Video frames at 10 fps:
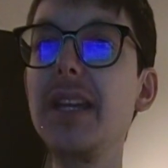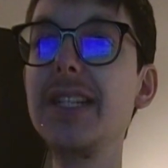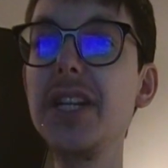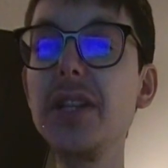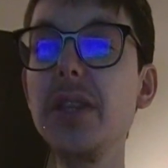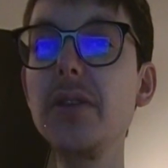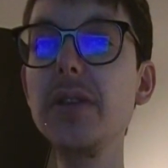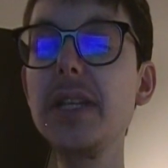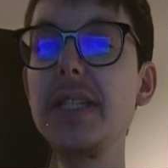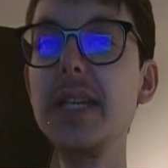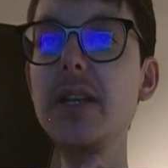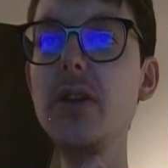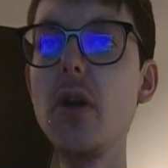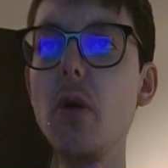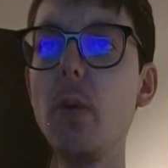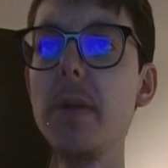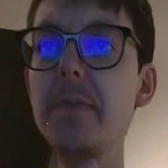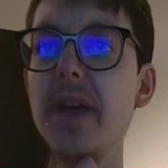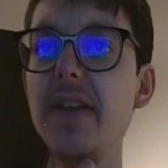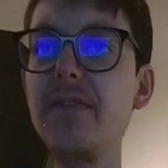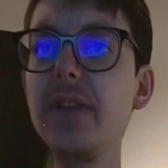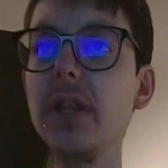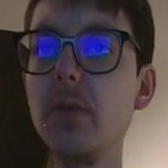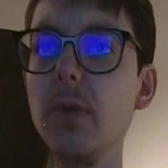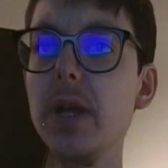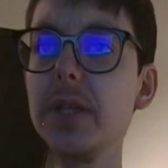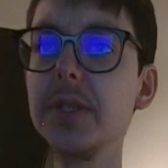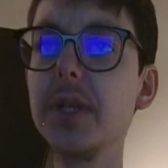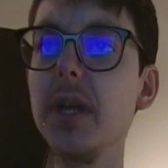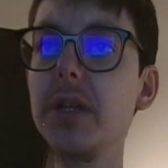She literally didn't know what pedophilia was